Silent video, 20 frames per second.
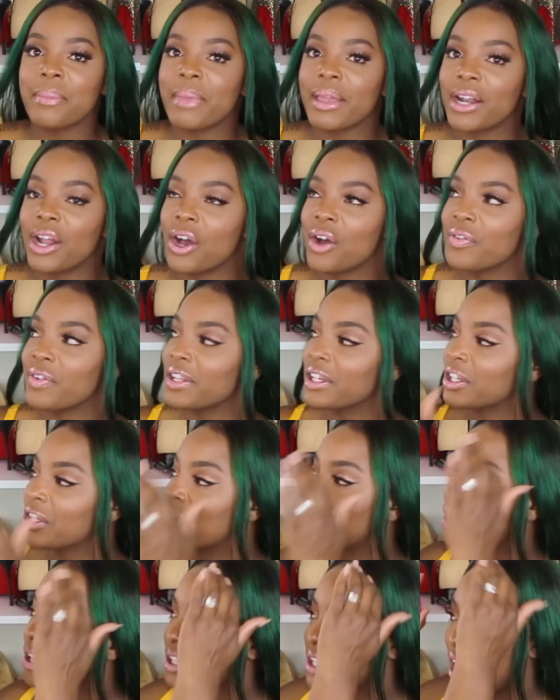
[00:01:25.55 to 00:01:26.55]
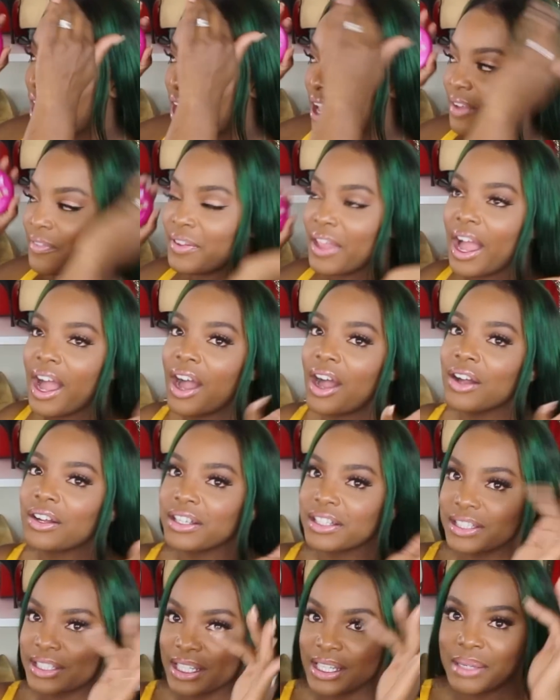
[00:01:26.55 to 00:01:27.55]
had made a whole video, y'all. If y'all
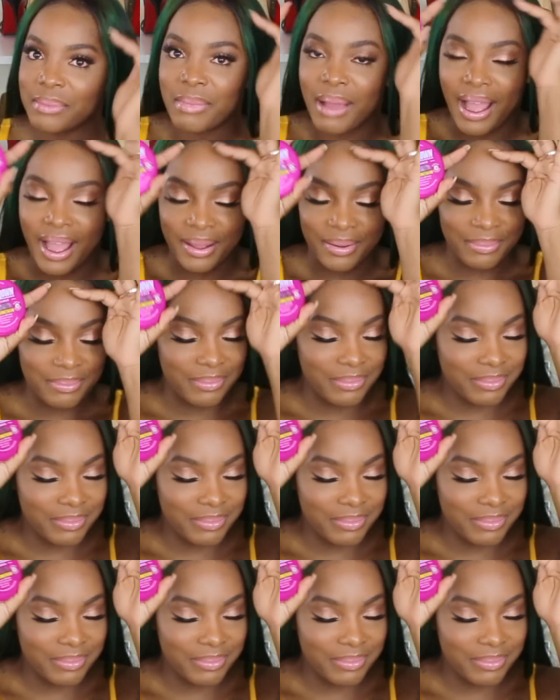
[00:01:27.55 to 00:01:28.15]
could see my